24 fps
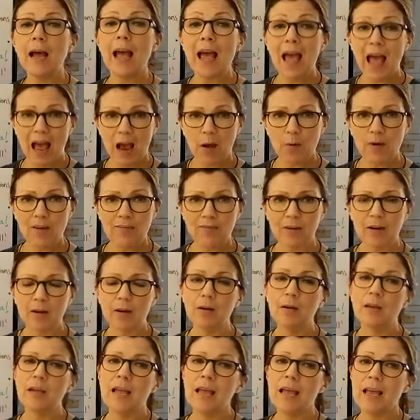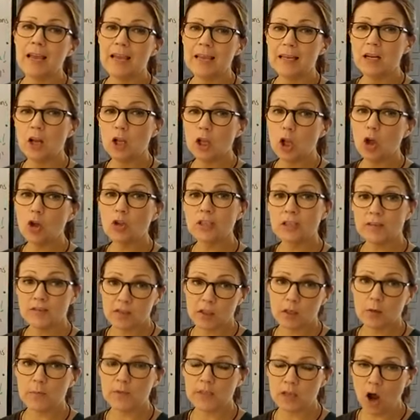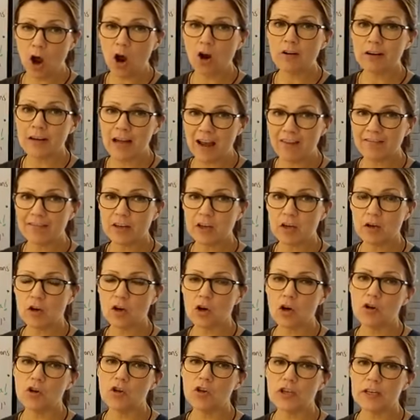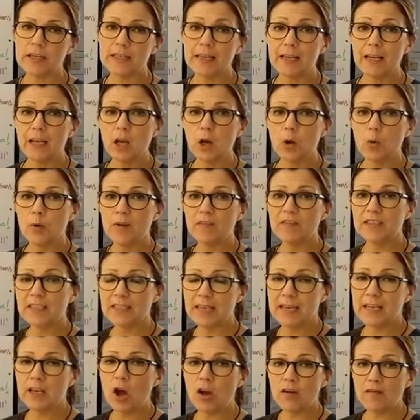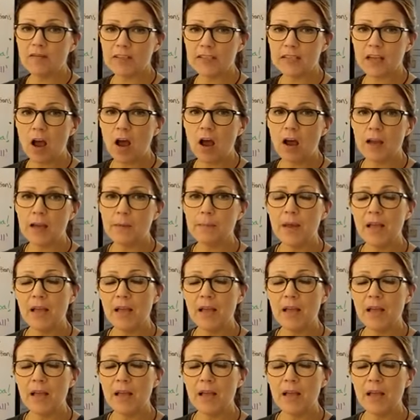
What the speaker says: However, in lots of sub-Saharan African countries, we've seen over time